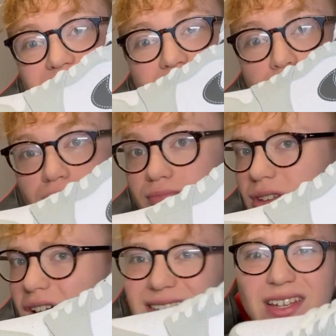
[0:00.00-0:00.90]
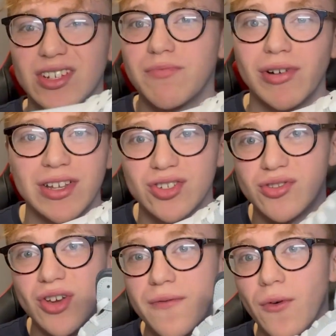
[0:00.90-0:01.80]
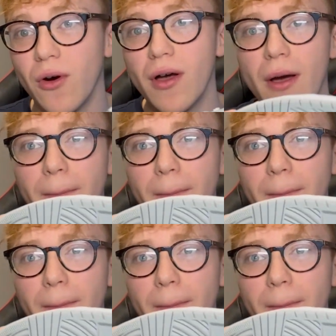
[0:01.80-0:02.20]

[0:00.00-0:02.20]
is essentially a brilliant shoe to go for.